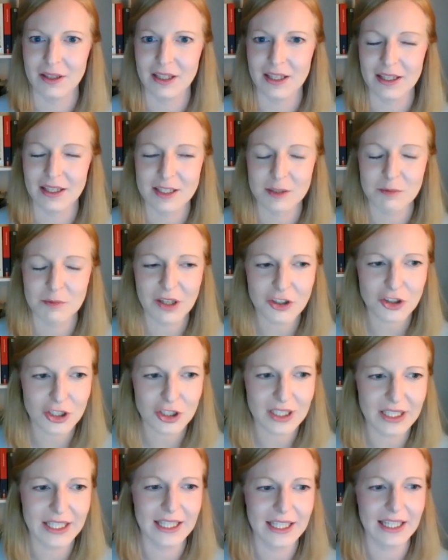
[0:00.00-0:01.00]

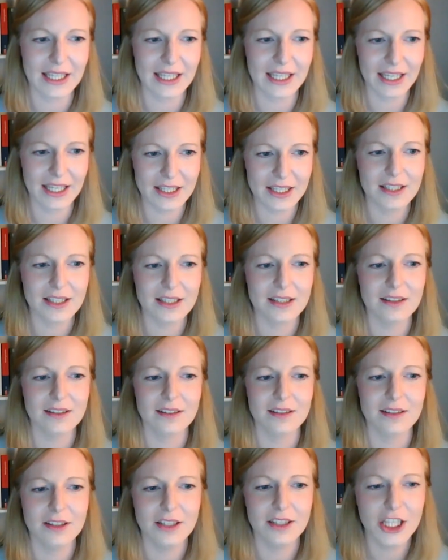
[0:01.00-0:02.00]
especially in
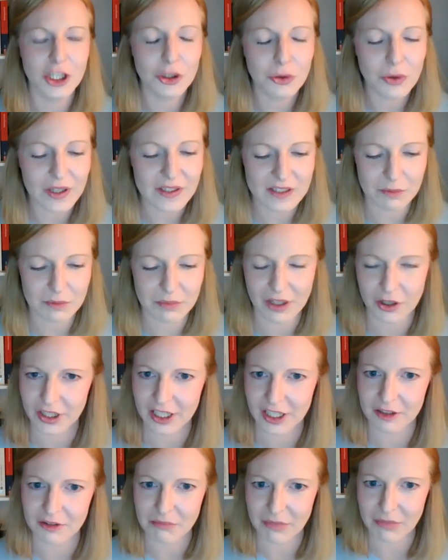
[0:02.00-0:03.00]
US
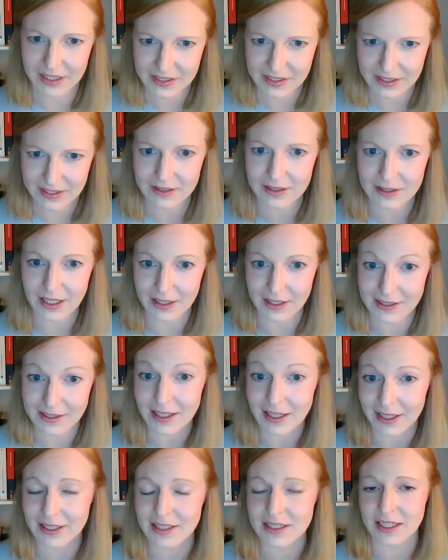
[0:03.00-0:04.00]
American medicine and
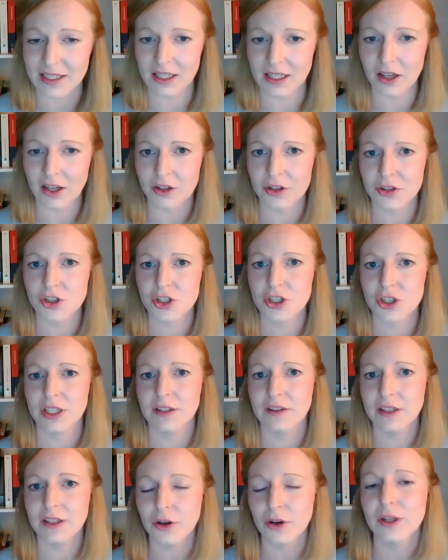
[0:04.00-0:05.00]
science at large
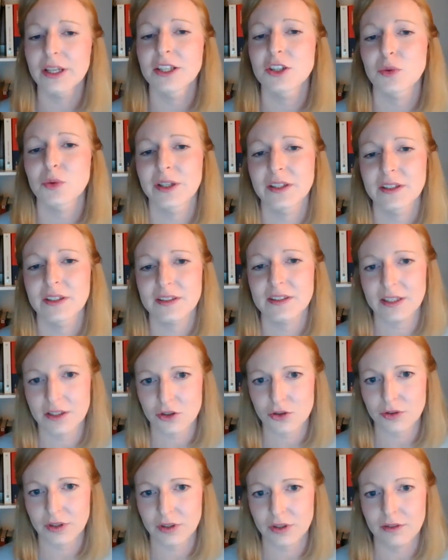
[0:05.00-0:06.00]
in the early 20th
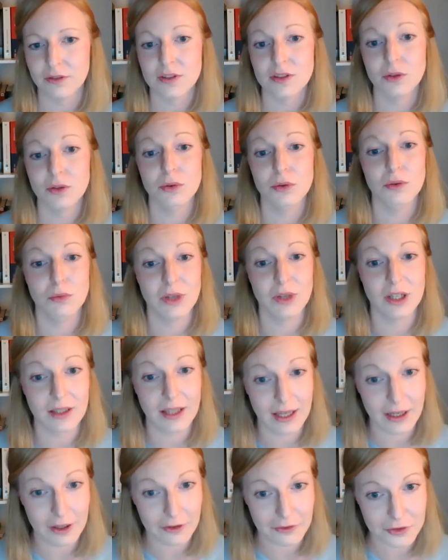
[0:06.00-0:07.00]
century. So well
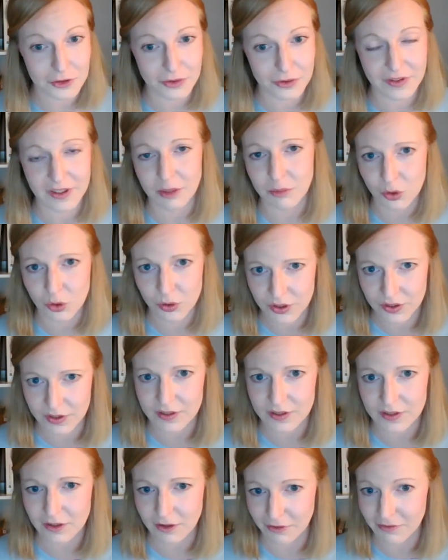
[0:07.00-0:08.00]
after the
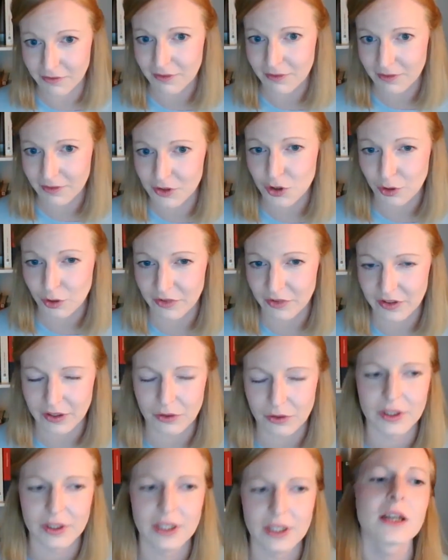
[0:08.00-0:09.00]
emergence of germ
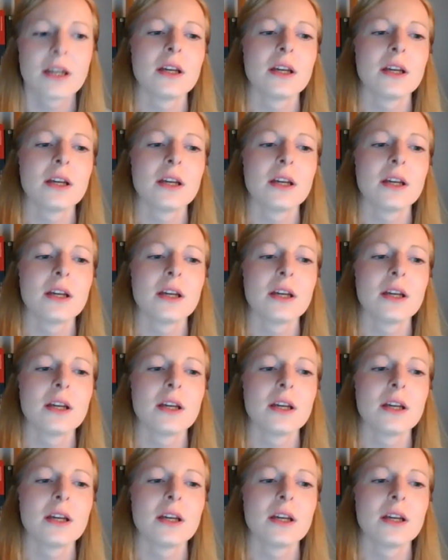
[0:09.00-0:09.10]
theory.